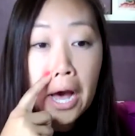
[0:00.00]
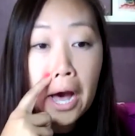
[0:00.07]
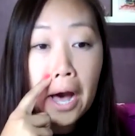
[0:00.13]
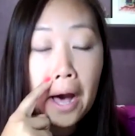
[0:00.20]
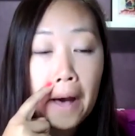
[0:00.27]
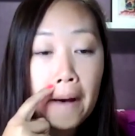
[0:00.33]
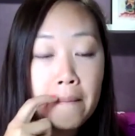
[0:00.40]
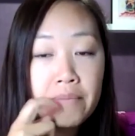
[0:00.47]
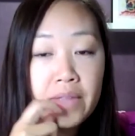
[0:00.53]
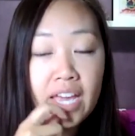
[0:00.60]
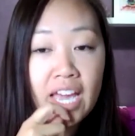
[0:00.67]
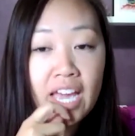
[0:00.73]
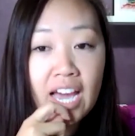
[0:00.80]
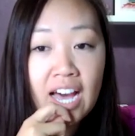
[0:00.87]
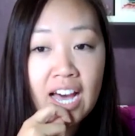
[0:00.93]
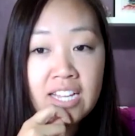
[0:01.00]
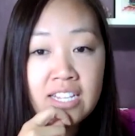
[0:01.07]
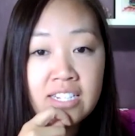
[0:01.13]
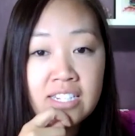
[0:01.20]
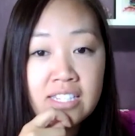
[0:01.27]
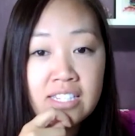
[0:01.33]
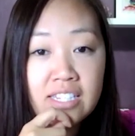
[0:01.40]
Um,
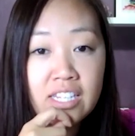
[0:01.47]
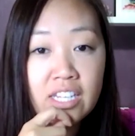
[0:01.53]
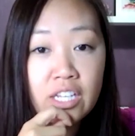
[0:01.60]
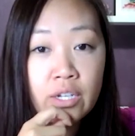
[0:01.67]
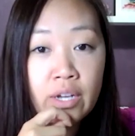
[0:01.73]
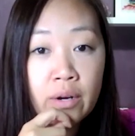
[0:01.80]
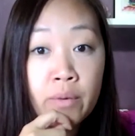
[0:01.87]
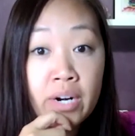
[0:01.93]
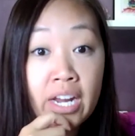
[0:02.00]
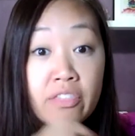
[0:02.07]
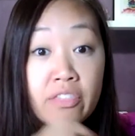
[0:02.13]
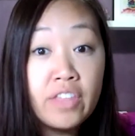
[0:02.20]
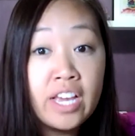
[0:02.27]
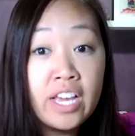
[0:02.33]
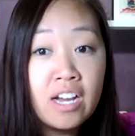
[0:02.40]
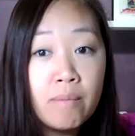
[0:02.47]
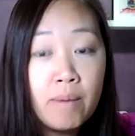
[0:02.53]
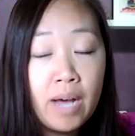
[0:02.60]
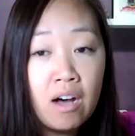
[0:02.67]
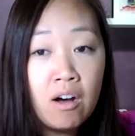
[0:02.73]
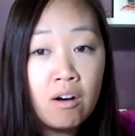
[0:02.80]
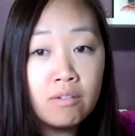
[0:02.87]
and when I think
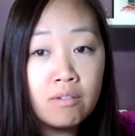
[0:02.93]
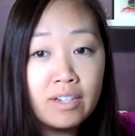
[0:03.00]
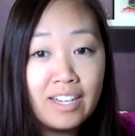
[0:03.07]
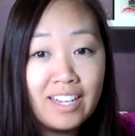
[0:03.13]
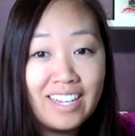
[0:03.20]
about